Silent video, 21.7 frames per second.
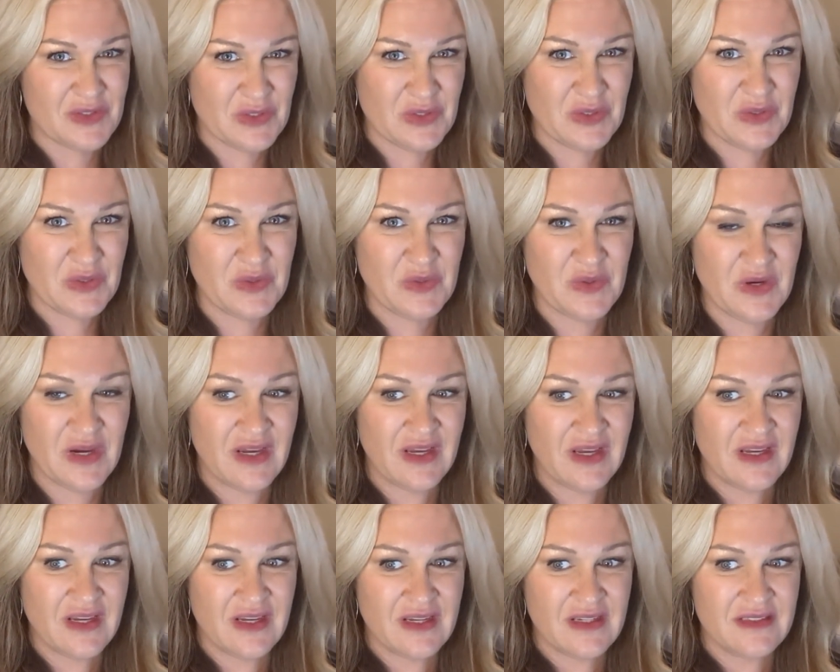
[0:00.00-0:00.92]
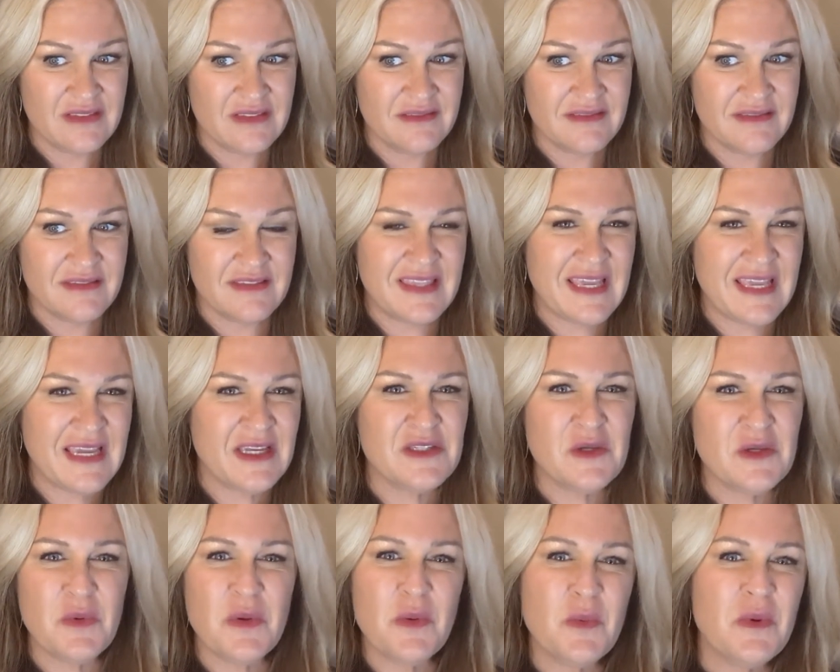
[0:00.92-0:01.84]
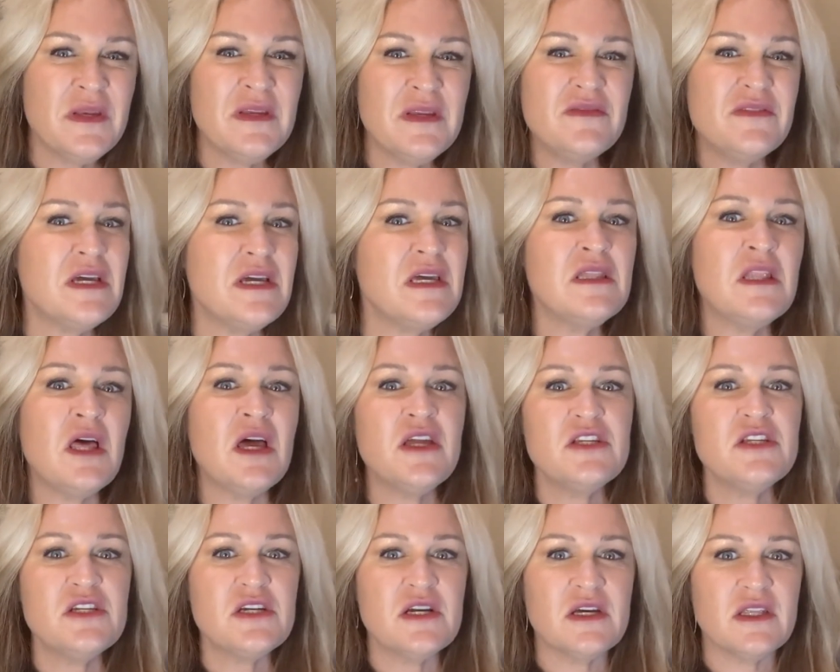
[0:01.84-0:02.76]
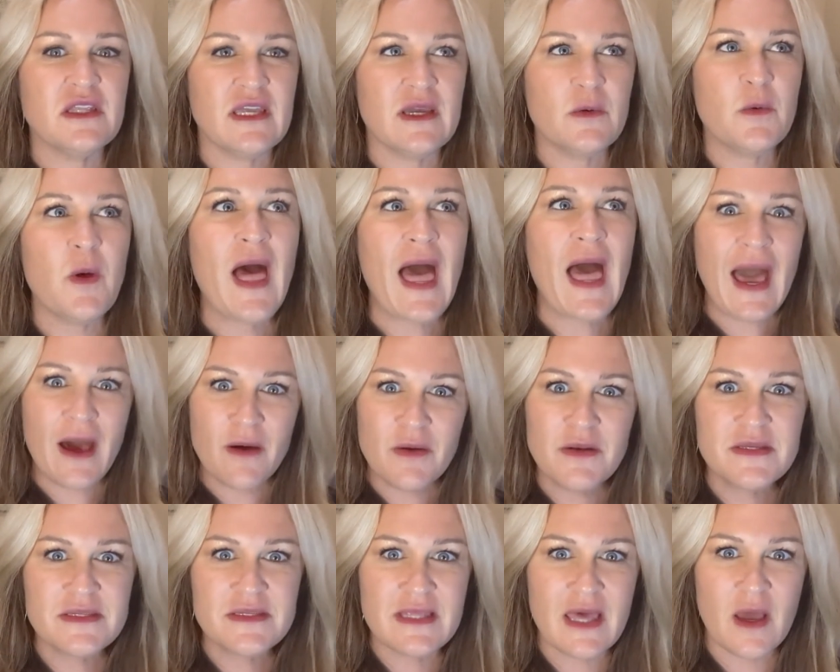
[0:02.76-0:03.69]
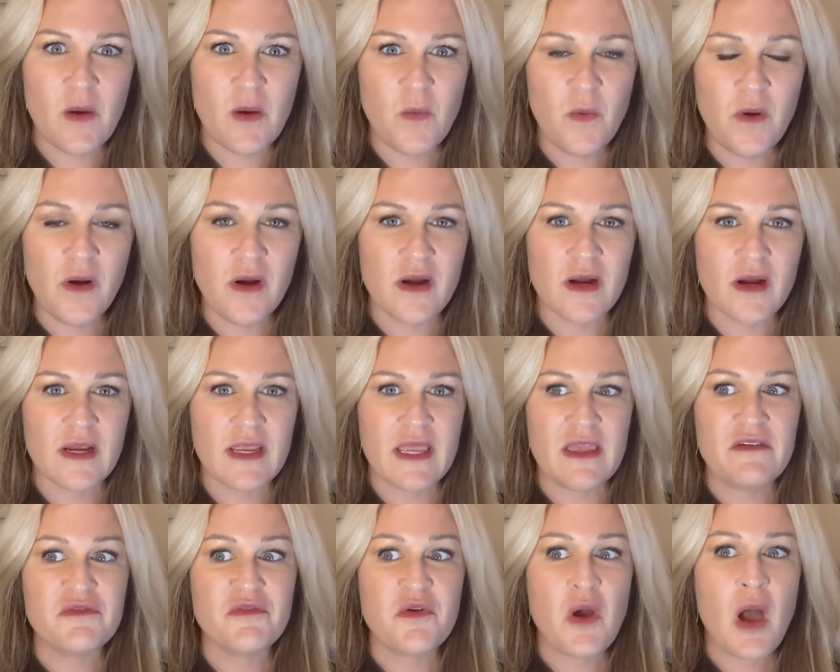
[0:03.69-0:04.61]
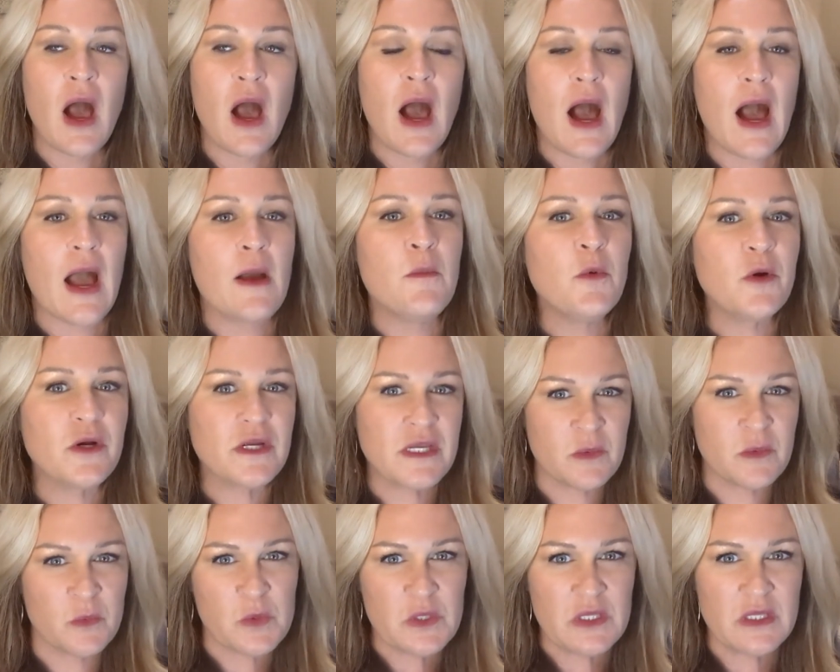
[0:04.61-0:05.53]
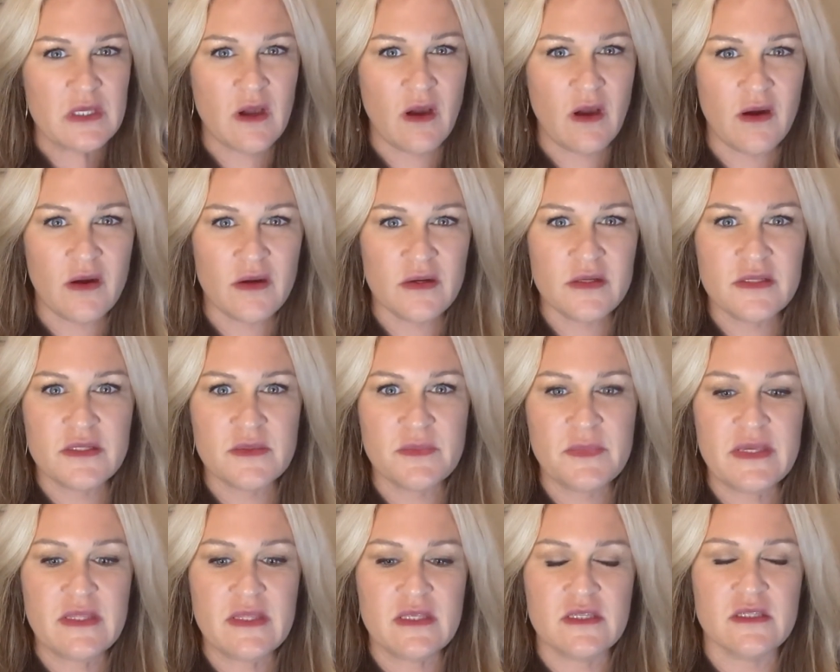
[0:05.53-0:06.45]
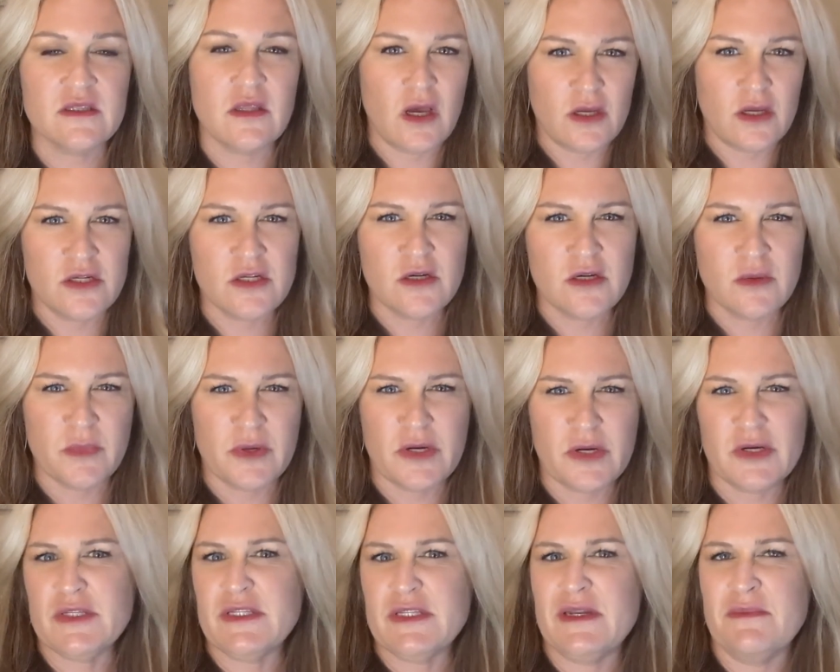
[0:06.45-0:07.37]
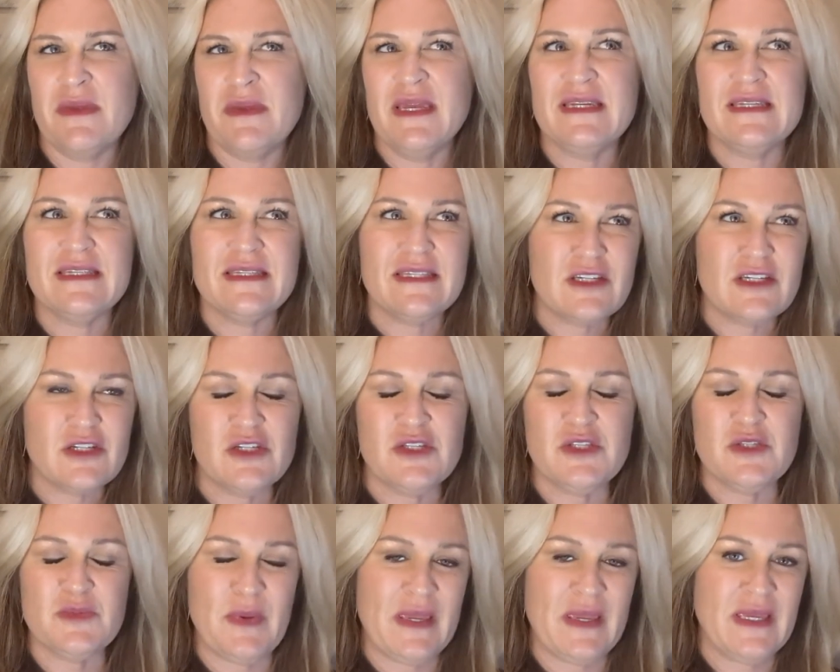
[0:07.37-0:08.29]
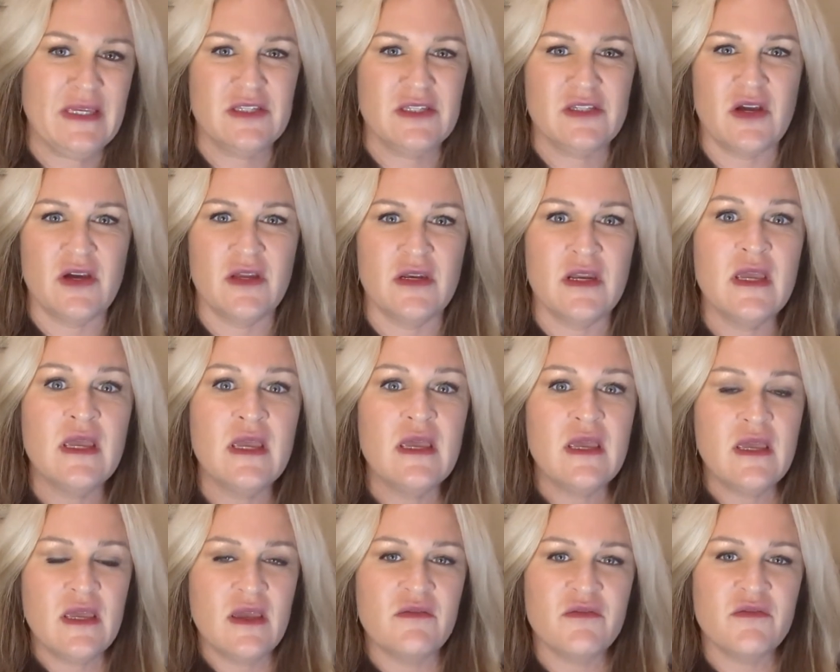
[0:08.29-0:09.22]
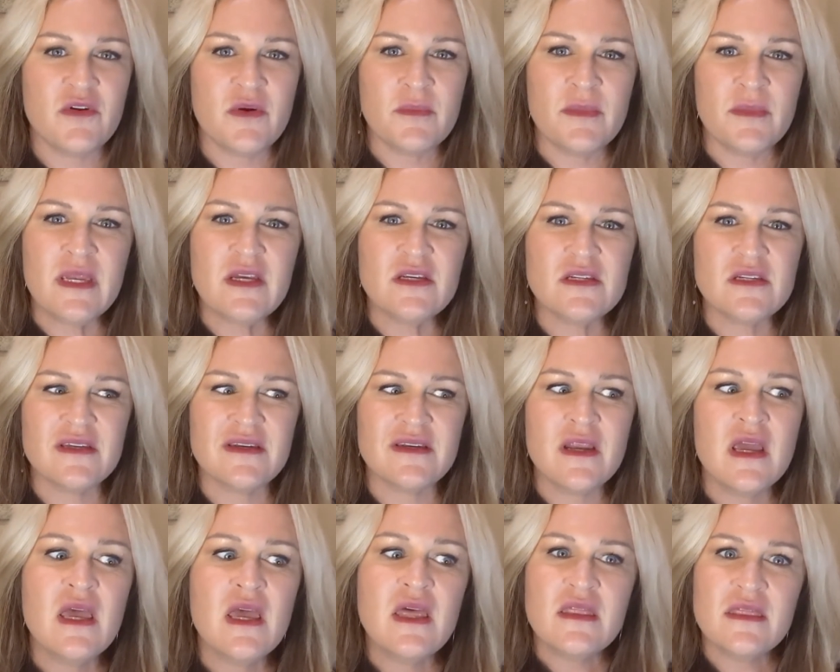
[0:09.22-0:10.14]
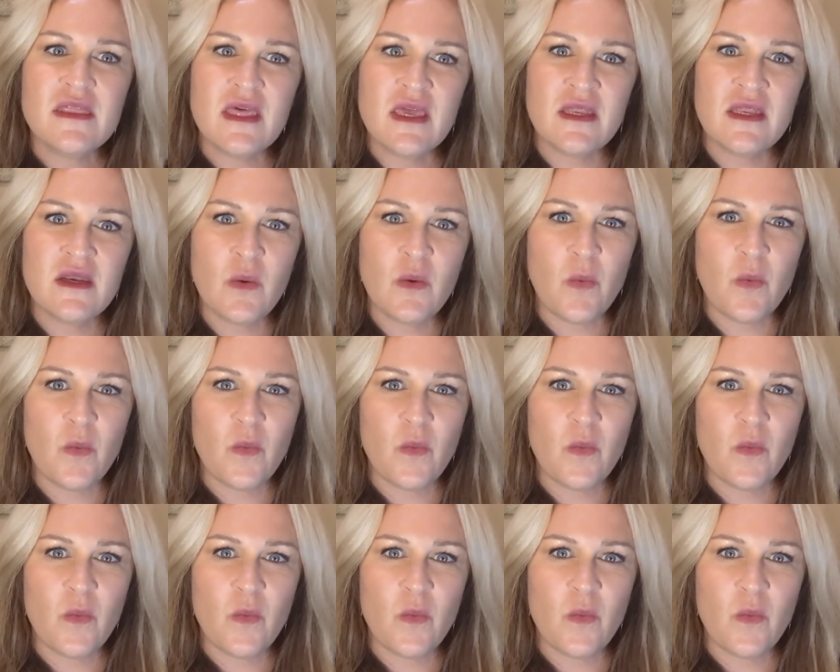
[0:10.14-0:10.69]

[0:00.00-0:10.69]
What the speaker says: do things that we wouldn't have done logically. Well, how does that work? If I'm working really hard to be this logical person and make decisions based on information, then